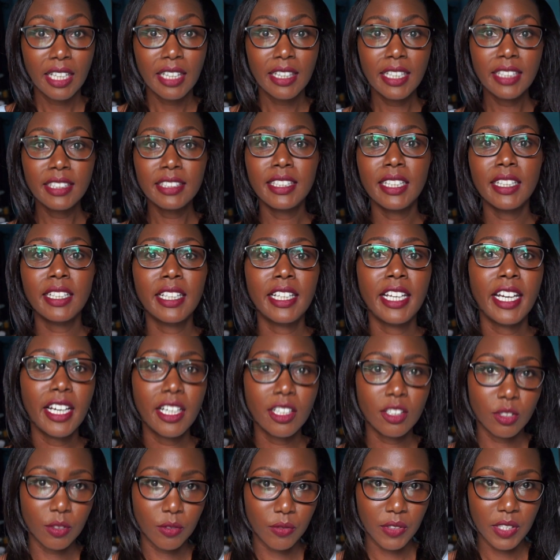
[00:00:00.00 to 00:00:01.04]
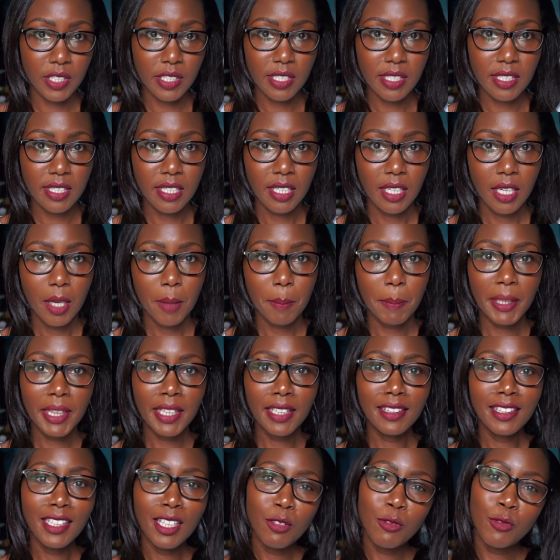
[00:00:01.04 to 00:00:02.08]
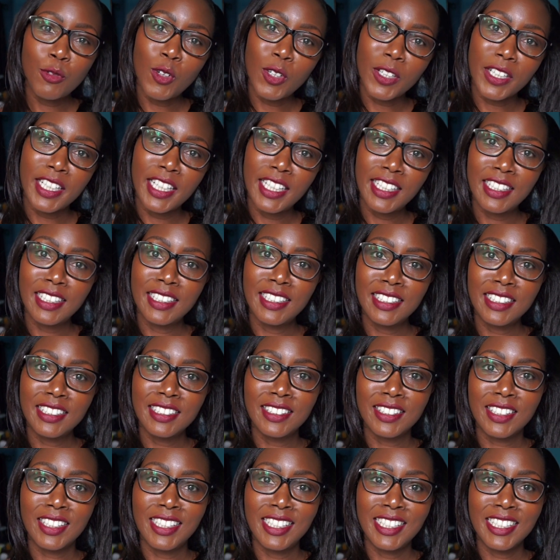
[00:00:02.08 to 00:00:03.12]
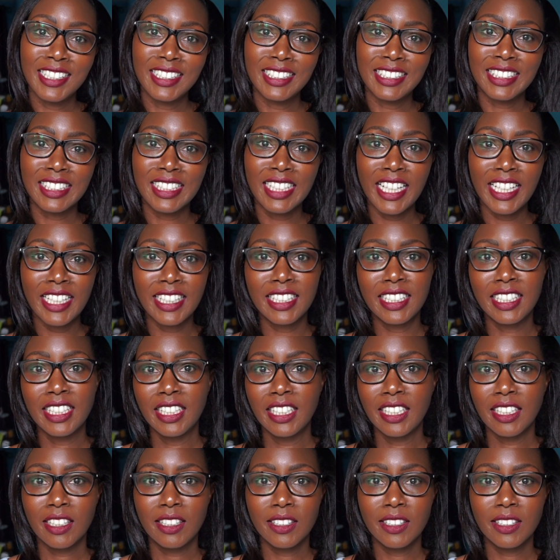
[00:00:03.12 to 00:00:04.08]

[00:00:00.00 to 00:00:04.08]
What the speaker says: They take care of this, but then they forget little things like